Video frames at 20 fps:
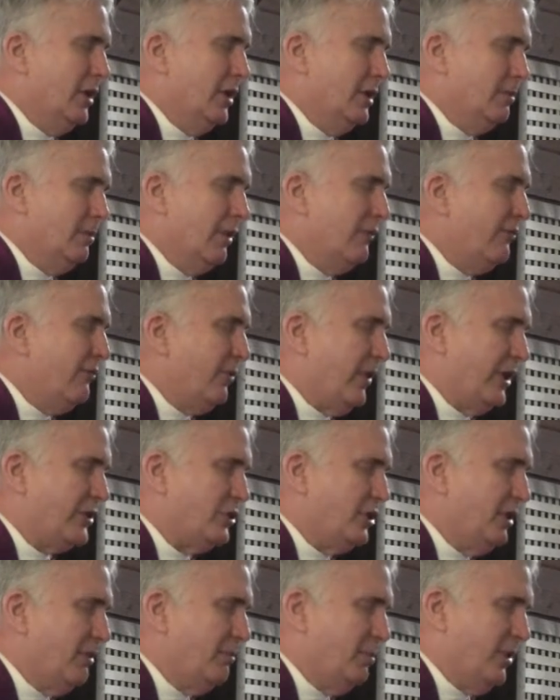the
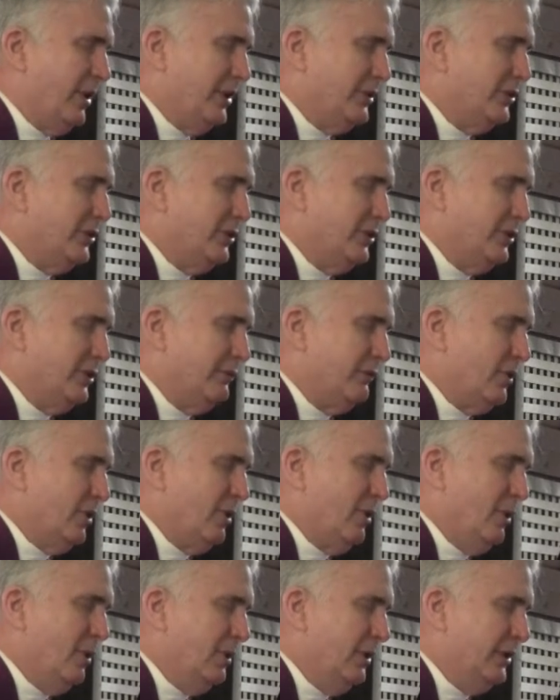refreshing presence of your
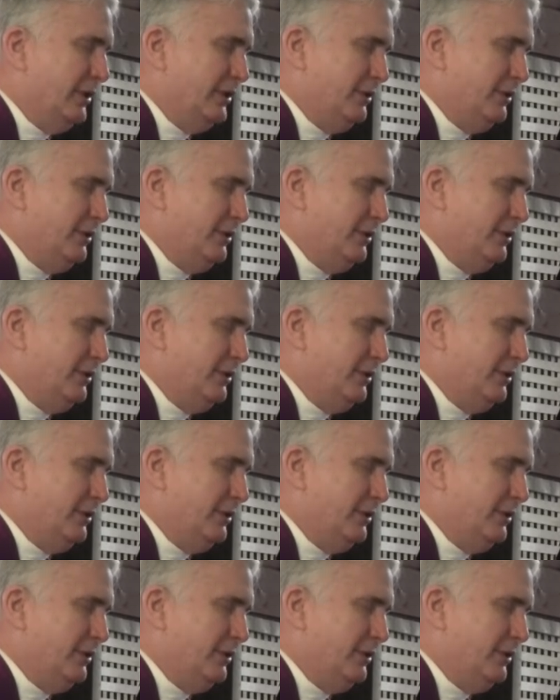Holy